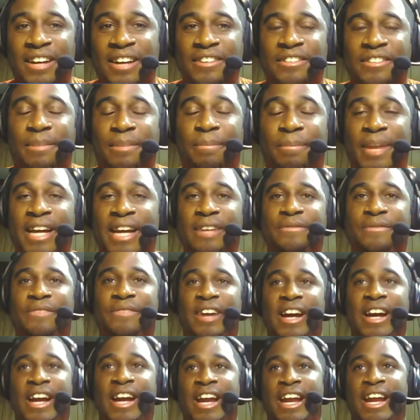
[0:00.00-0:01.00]
on Black
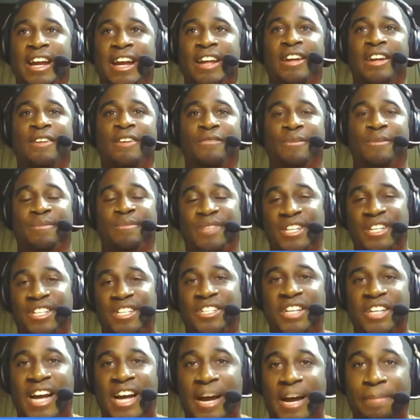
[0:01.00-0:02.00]
Friday from just
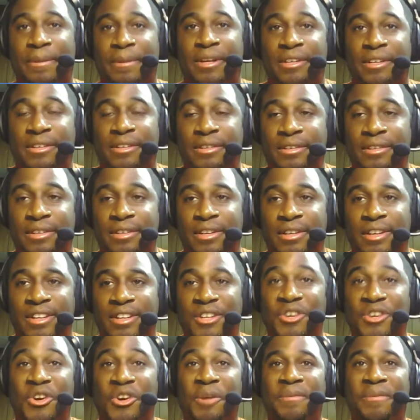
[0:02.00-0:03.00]
shopping.
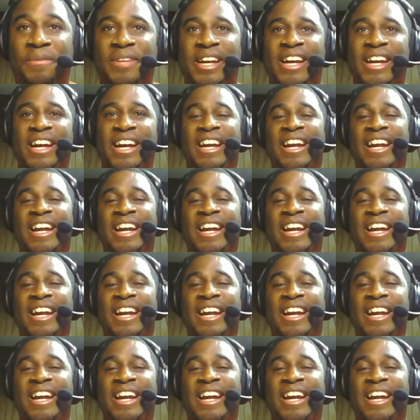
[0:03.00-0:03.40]
You know what I'm saying?